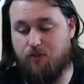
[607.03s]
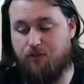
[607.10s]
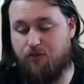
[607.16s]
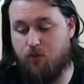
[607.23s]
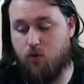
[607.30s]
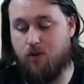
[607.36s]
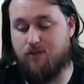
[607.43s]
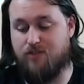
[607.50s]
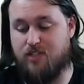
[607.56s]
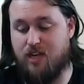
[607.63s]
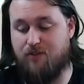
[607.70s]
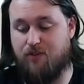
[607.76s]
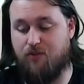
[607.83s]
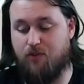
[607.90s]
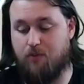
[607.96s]
four of
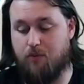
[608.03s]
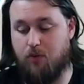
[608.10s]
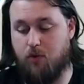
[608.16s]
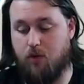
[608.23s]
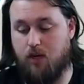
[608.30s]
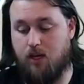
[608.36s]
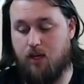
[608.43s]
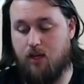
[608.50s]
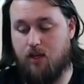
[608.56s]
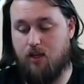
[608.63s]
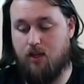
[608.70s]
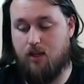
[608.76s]
seven from three.